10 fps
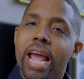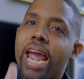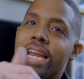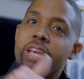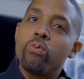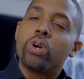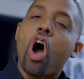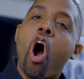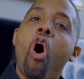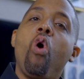and he would
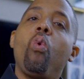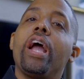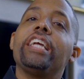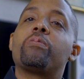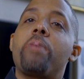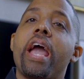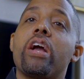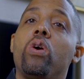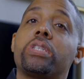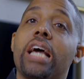always pay
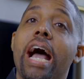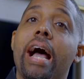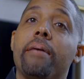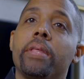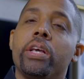on time.